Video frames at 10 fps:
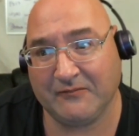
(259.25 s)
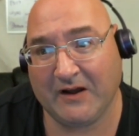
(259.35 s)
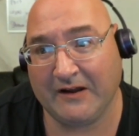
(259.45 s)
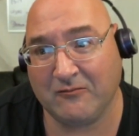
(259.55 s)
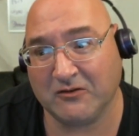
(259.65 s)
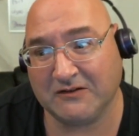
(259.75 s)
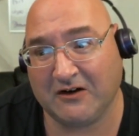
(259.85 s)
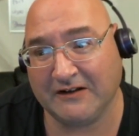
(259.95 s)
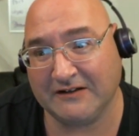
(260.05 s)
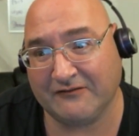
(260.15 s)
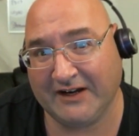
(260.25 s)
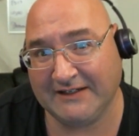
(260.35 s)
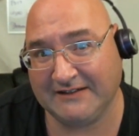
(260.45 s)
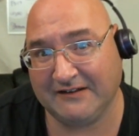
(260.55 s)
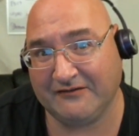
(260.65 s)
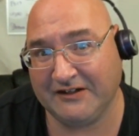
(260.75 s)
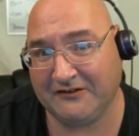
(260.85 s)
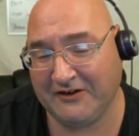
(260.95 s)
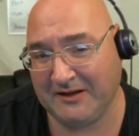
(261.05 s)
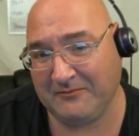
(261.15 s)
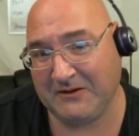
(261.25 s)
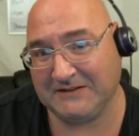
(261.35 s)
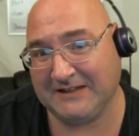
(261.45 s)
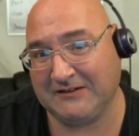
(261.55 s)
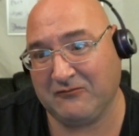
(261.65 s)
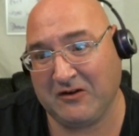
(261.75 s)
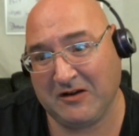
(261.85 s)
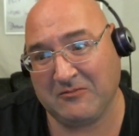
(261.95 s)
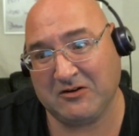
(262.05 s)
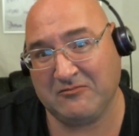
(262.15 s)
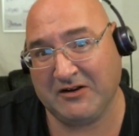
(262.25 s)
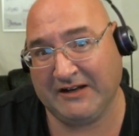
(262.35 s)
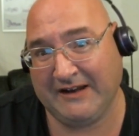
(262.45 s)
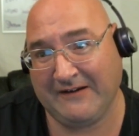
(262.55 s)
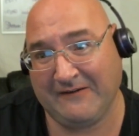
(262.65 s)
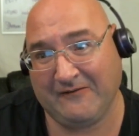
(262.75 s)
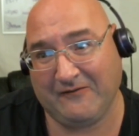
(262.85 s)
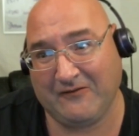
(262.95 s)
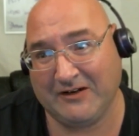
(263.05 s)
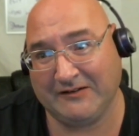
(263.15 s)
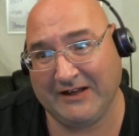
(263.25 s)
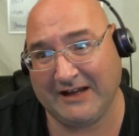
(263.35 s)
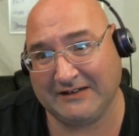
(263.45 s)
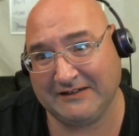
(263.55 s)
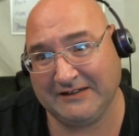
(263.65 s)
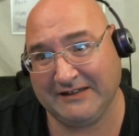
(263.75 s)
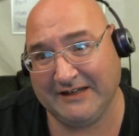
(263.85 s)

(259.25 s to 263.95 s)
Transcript: I almost called it the race to three oh eight because that's what how much money I want to actually